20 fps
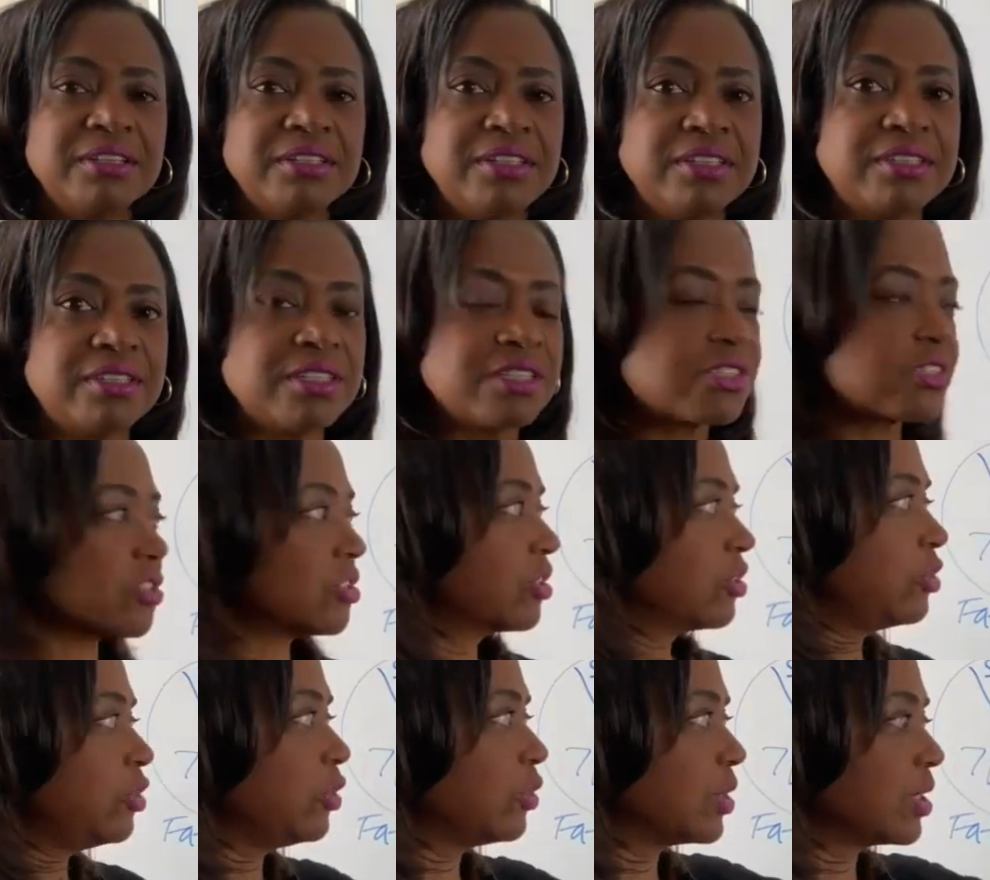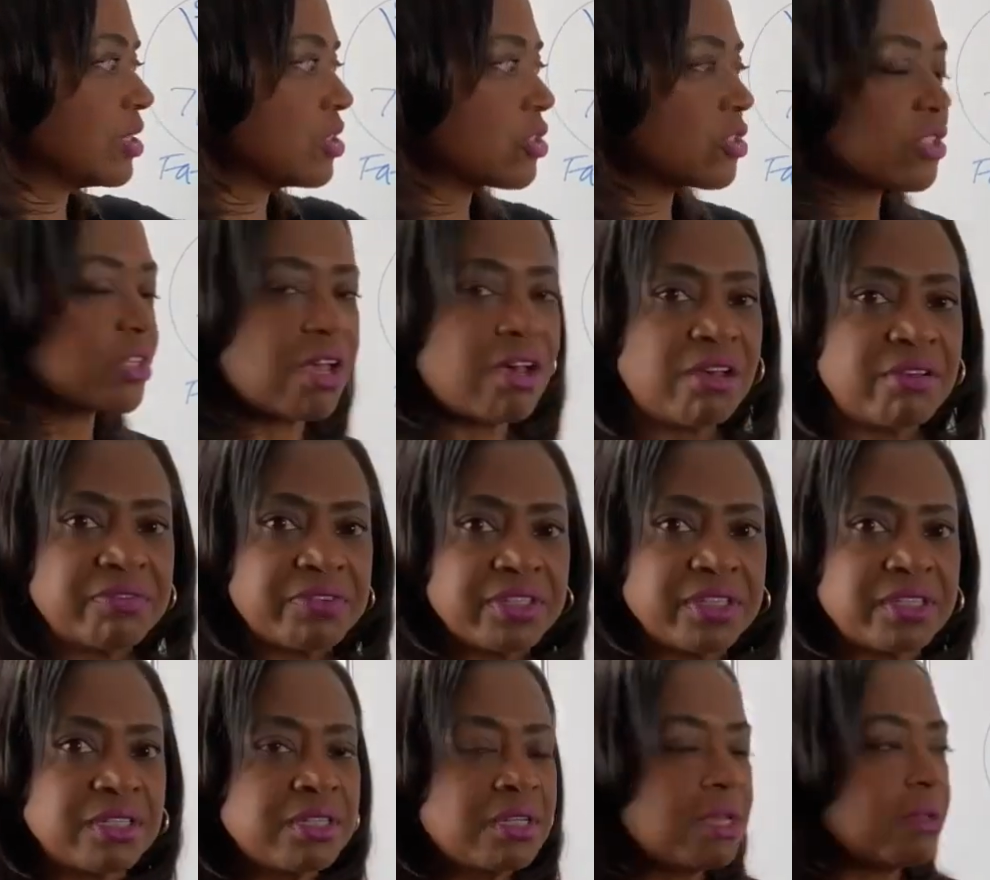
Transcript: you this, you can solve it